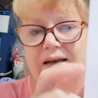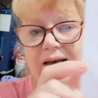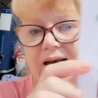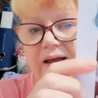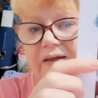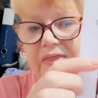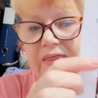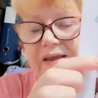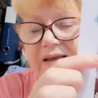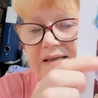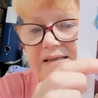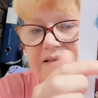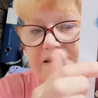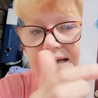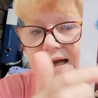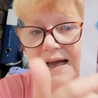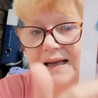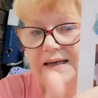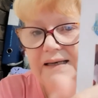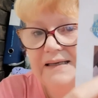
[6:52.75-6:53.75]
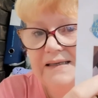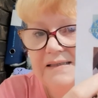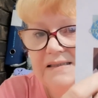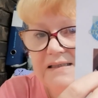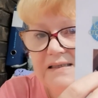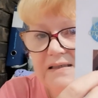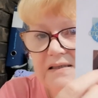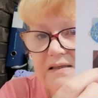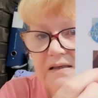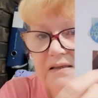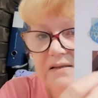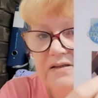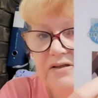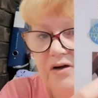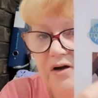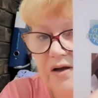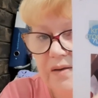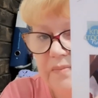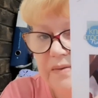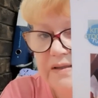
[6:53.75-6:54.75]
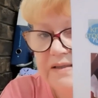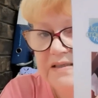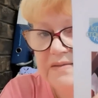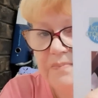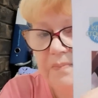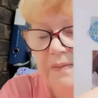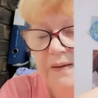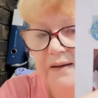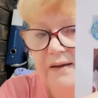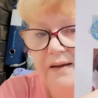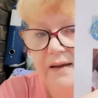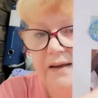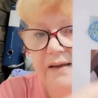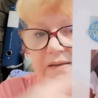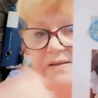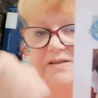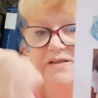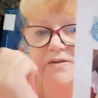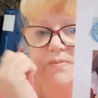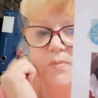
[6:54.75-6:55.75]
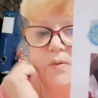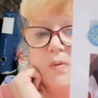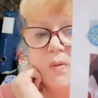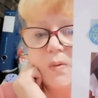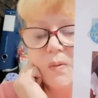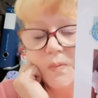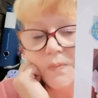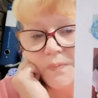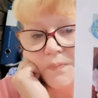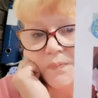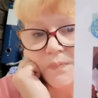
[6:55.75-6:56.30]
Now, these are knitted diamonds, big and small,